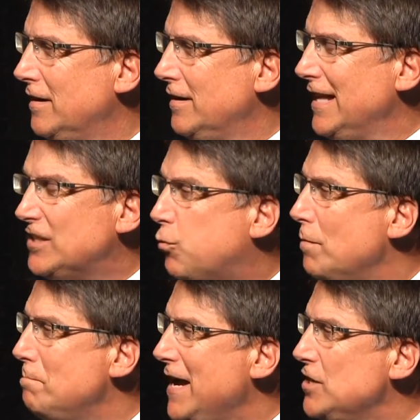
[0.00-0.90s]
That's
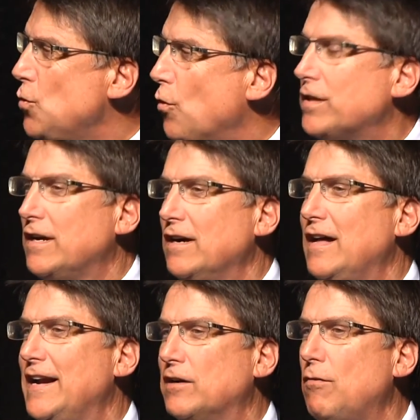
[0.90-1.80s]
what made North
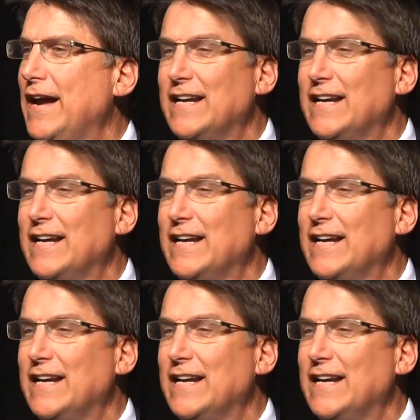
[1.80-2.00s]
Carolina great.